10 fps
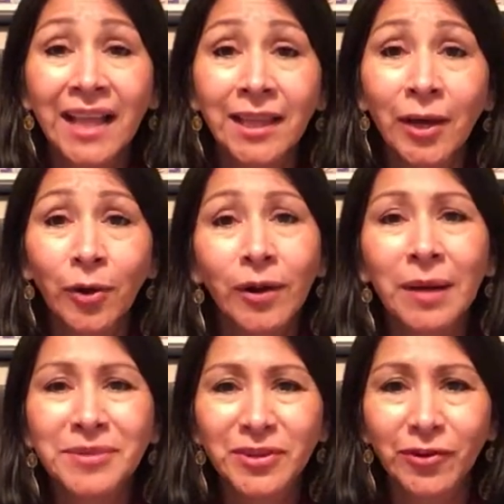Hello,
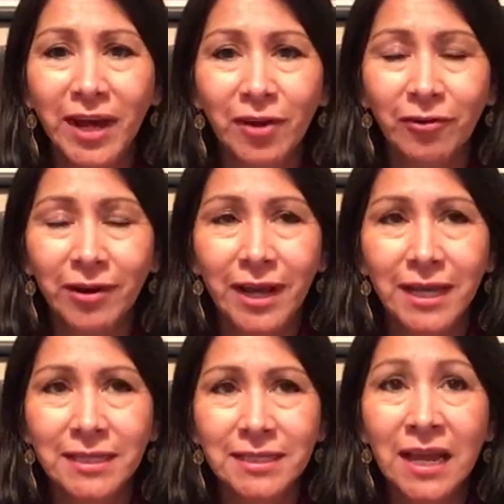I'm Soraya
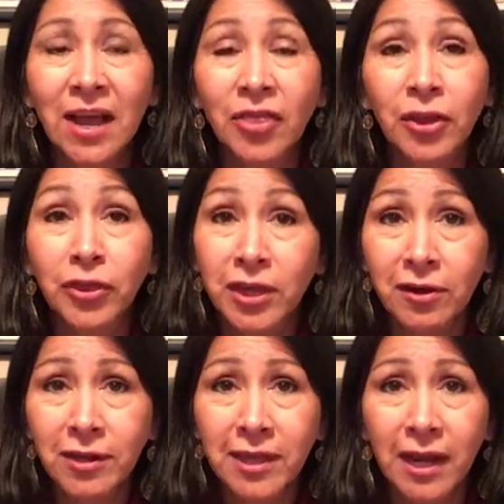Wright. The
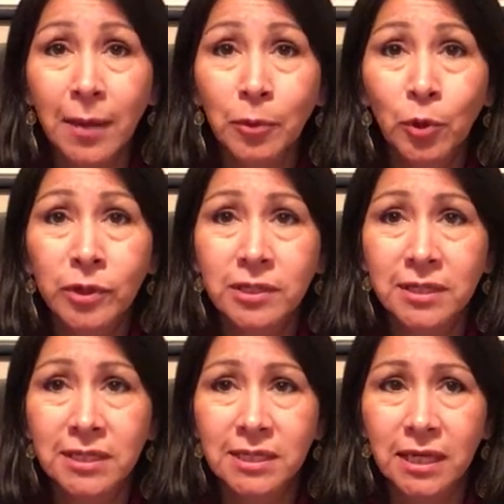theory that I'm going to
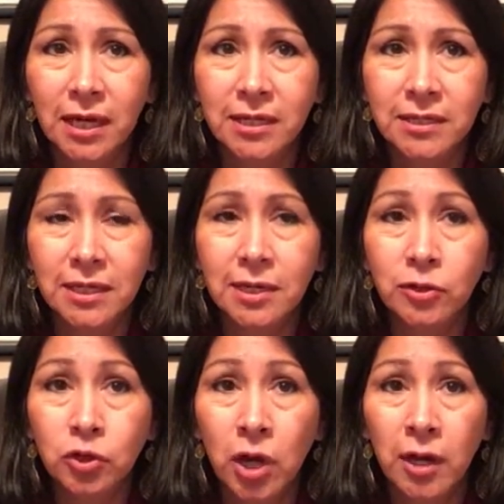discuss
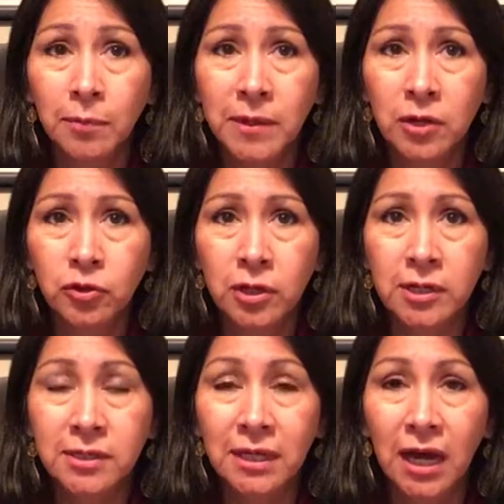is Jean
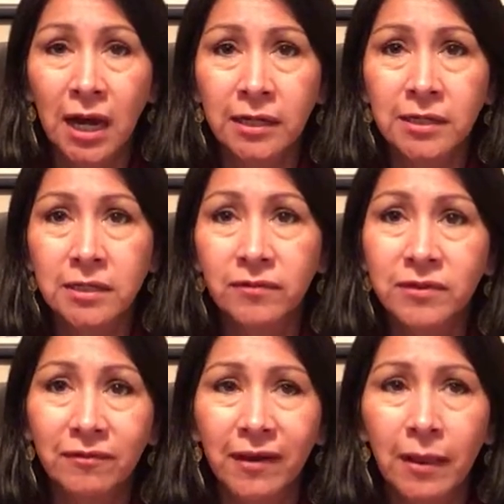Piaget's cognitive
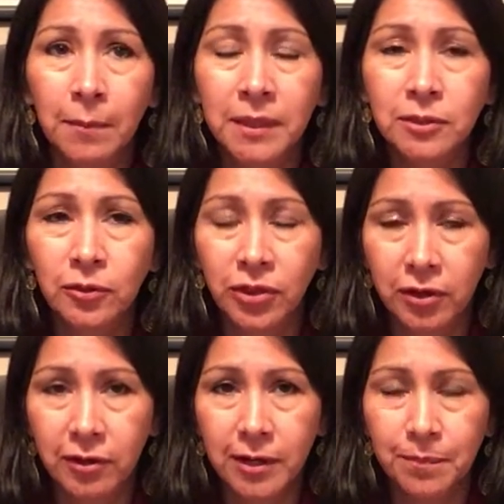developmental
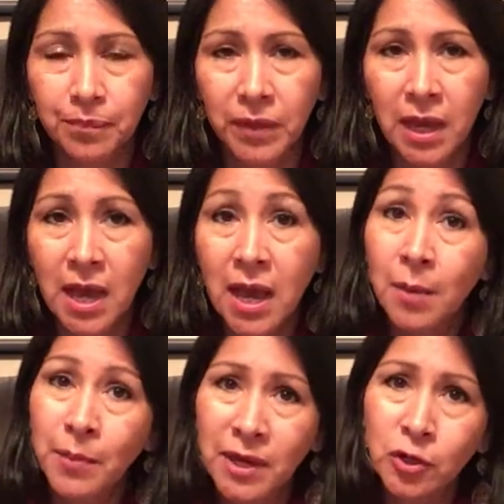theory.
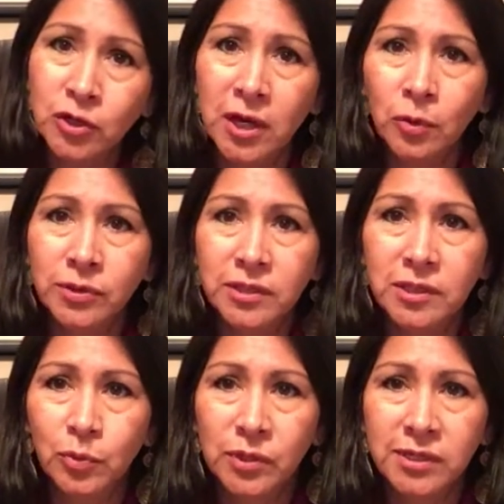Piaget was a
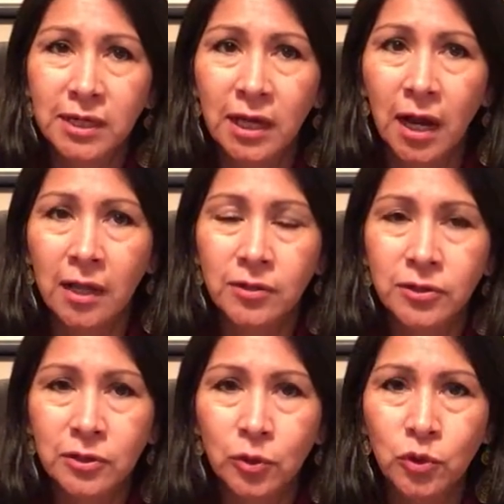Swiss
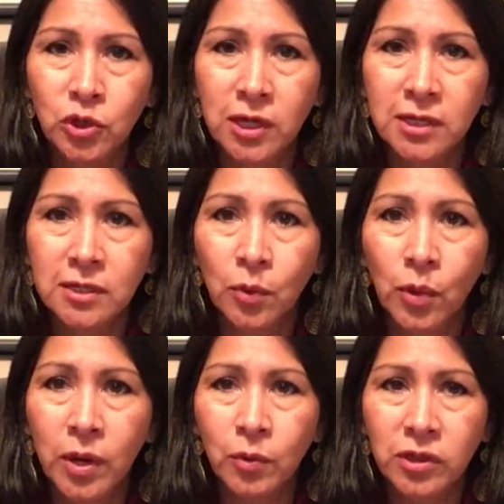psychologist who changed the
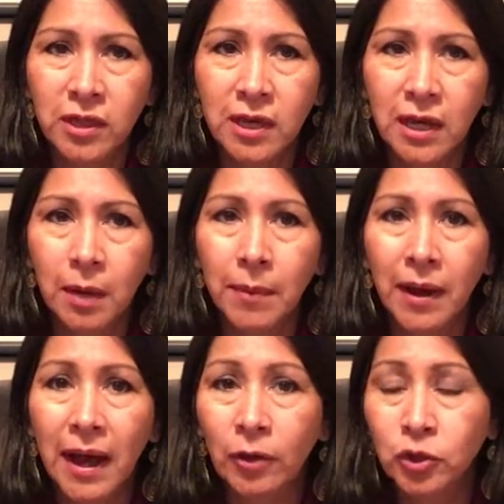way we think
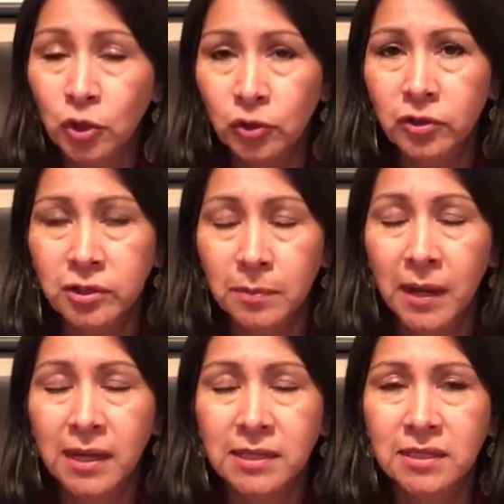about how children's
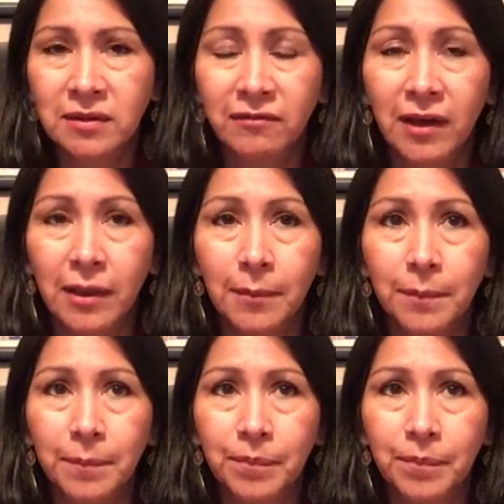minds develop.